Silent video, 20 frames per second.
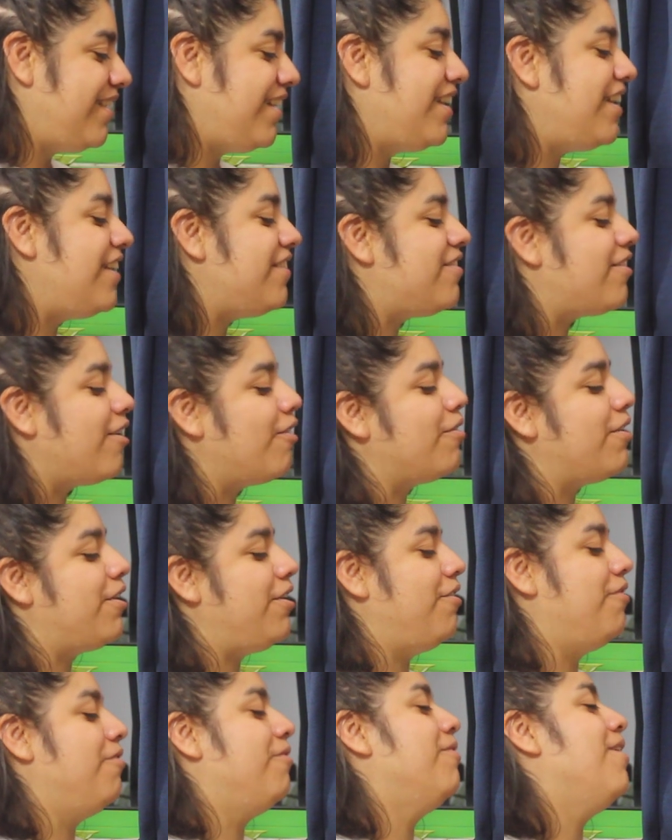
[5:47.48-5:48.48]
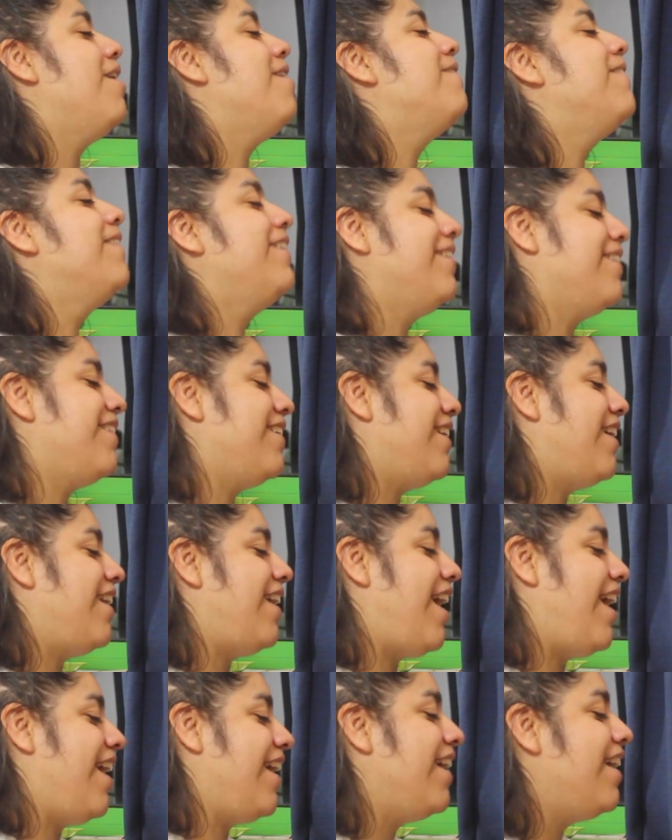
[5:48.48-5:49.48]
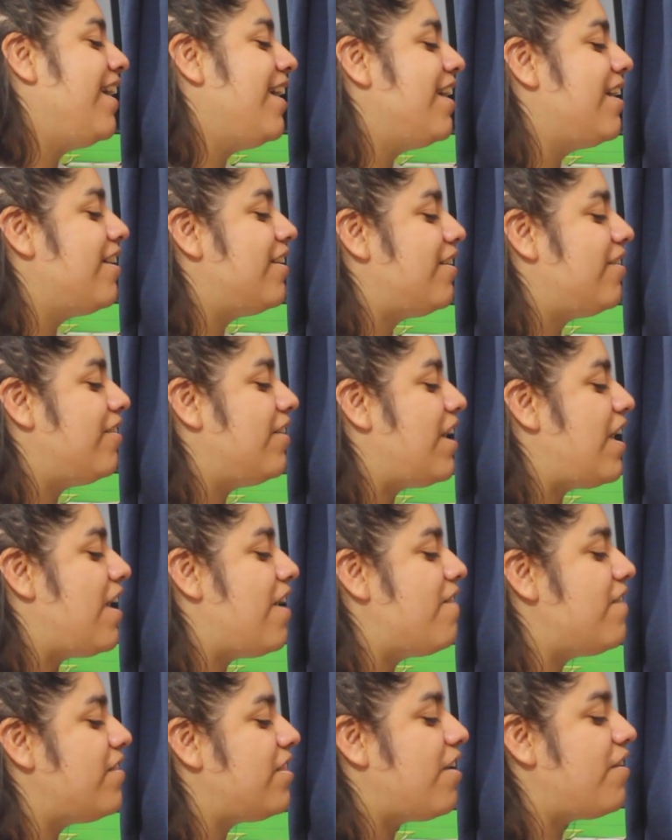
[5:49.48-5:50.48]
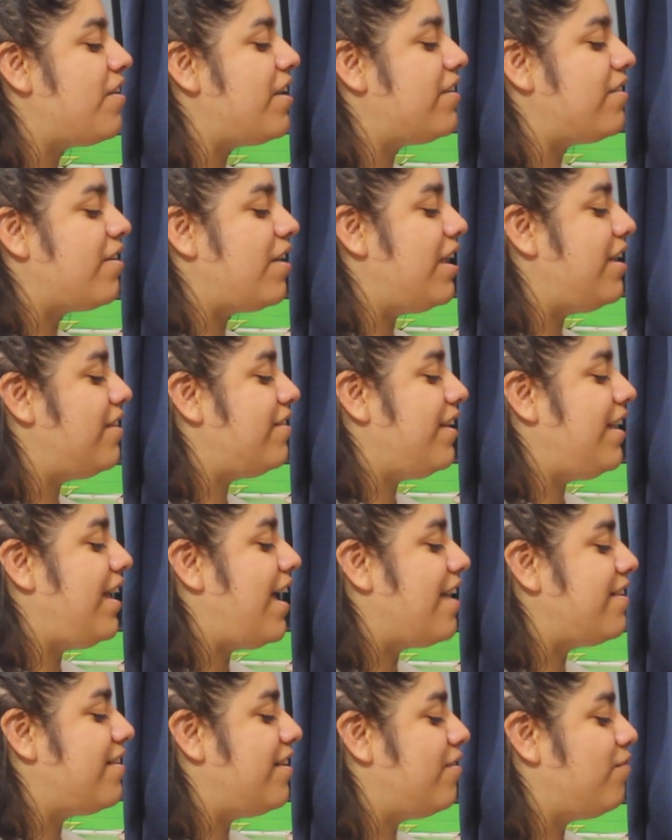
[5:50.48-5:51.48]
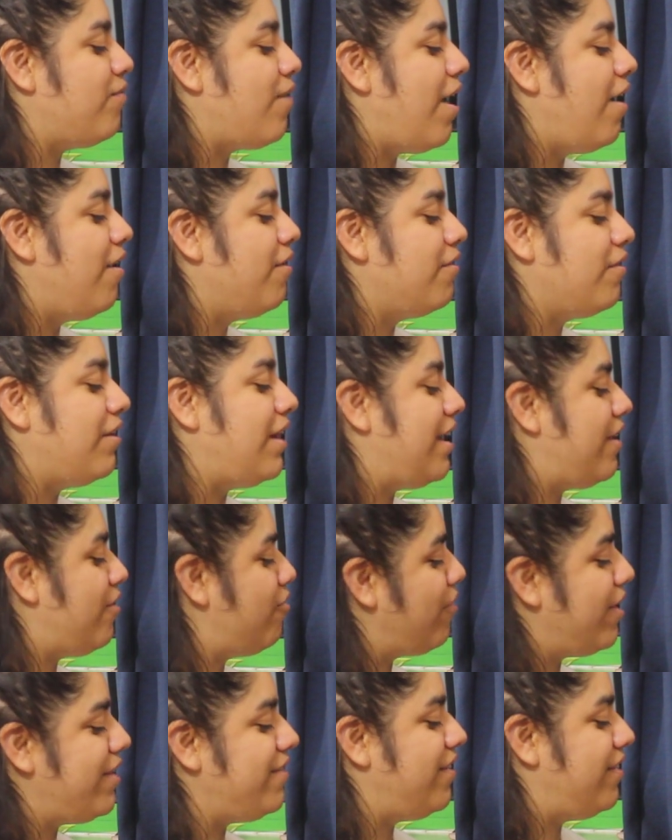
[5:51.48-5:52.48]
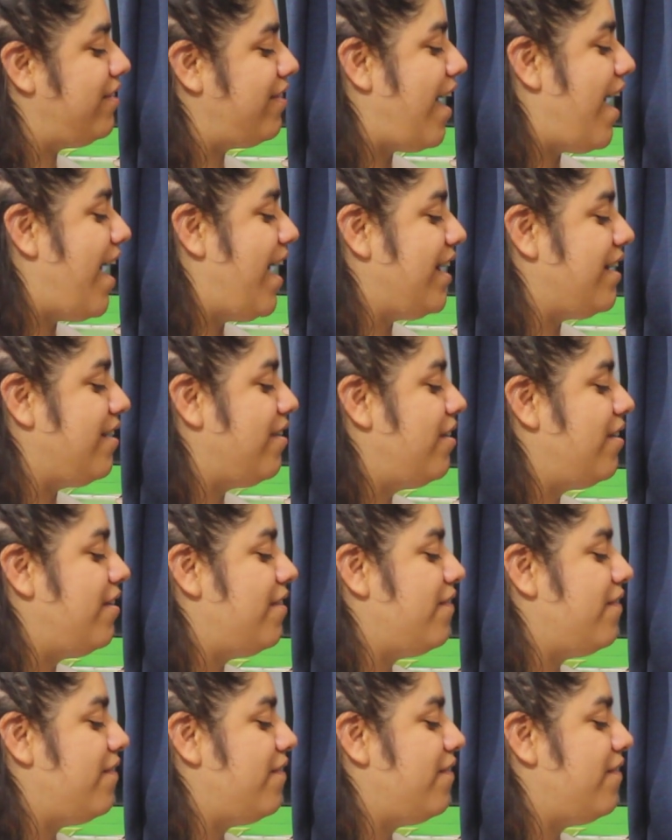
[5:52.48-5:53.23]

He's so cute. I'm not gonna lie. Even though he has his wild, like, crazy side,